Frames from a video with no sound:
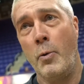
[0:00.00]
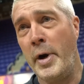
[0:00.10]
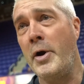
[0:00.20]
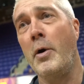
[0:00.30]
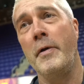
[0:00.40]

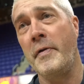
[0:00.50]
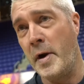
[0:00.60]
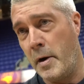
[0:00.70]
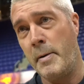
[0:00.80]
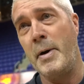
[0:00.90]
We know that
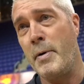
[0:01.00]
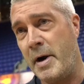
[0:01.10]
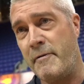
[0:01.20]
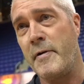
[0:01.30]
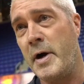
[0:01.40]
they're going to be
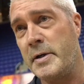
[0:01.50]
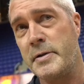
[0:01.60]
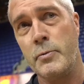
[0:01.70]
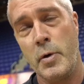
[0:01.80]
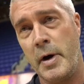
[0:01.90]
ready for
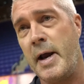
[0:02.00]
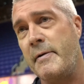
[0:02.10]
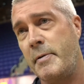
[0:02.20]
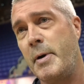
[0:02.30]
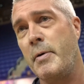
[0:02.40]
us. We're going to
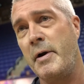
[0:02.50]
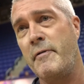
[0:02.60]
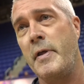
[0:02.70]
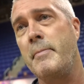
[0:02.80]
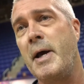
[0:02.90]
have to be ready
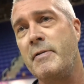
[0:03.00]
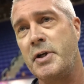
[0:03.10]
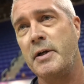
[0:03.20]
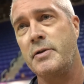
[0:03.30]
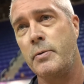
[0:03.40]
for them to have a
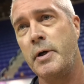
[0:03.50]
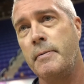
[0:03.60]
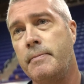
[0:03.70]
chance to win.